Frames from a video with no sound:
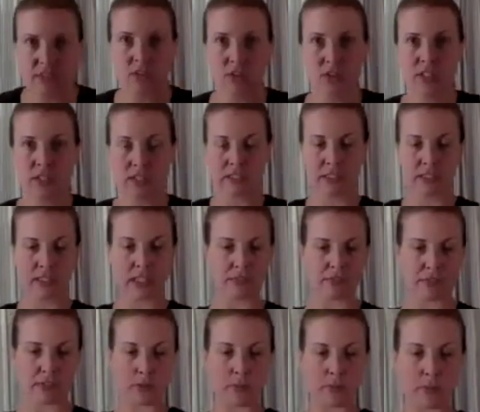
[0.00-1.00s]
So now the
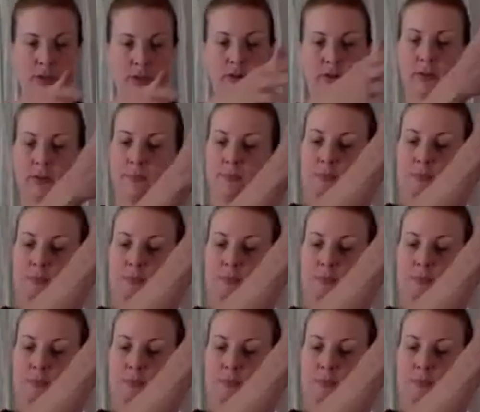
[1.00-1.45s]
left arm under.